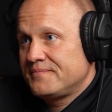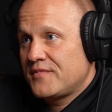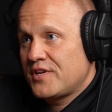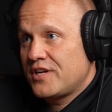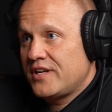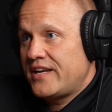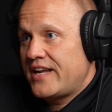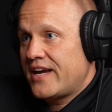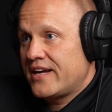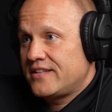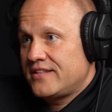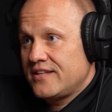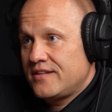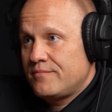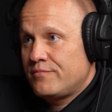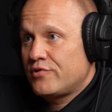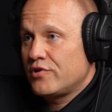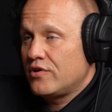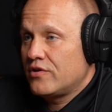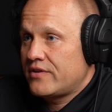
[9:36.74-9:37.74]

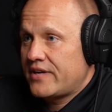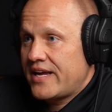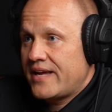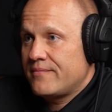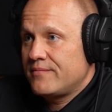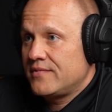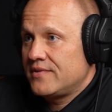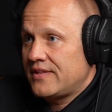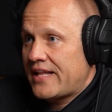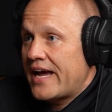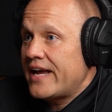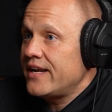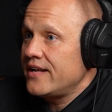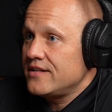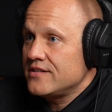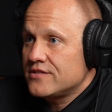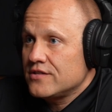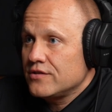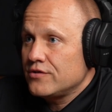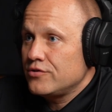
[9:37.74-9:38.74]
connected programmed
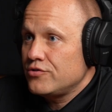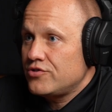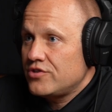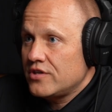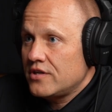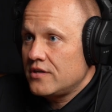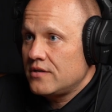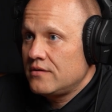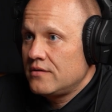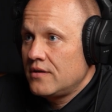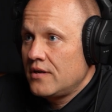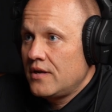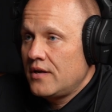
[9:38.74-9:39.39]
lighting solution.